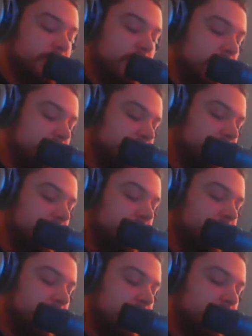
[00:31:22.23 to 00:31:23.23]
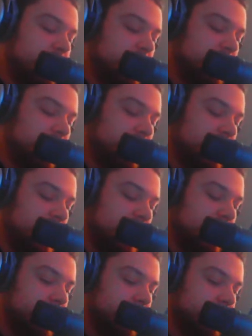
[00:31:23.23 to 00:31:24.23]
I still have yet to understand
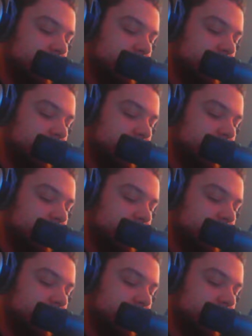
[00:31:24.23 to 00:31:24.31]
it.